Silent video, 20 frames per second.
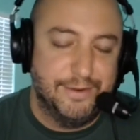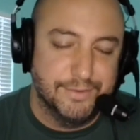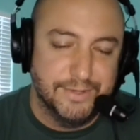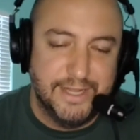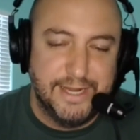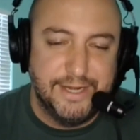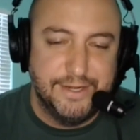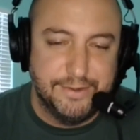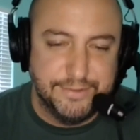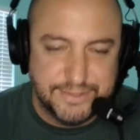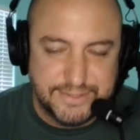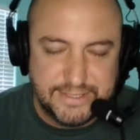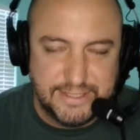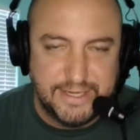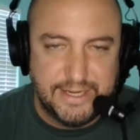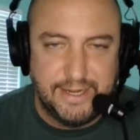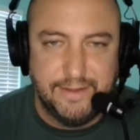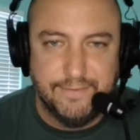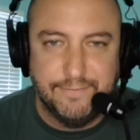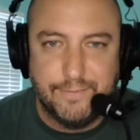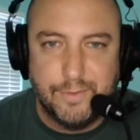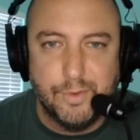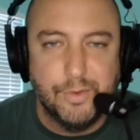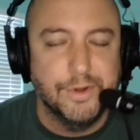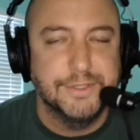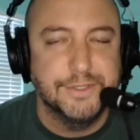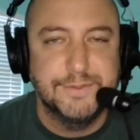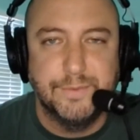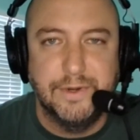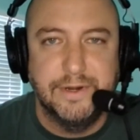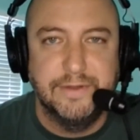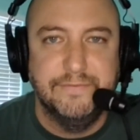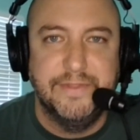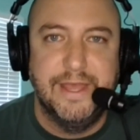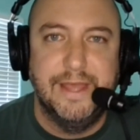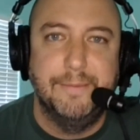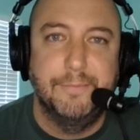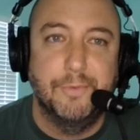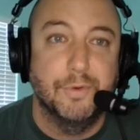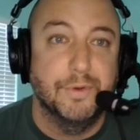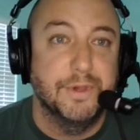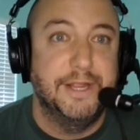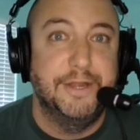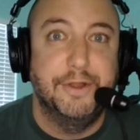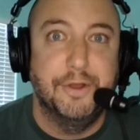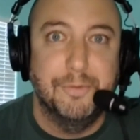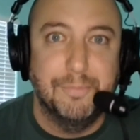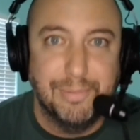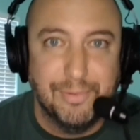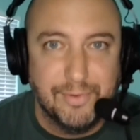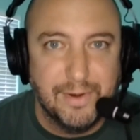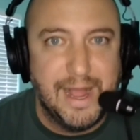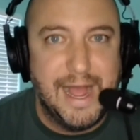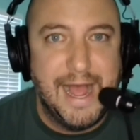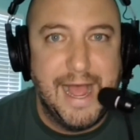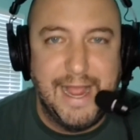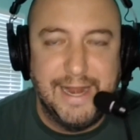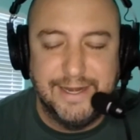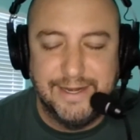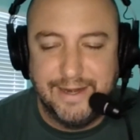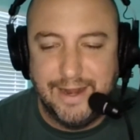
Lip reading: Orlando City, of course, one of them, Orlando Pride,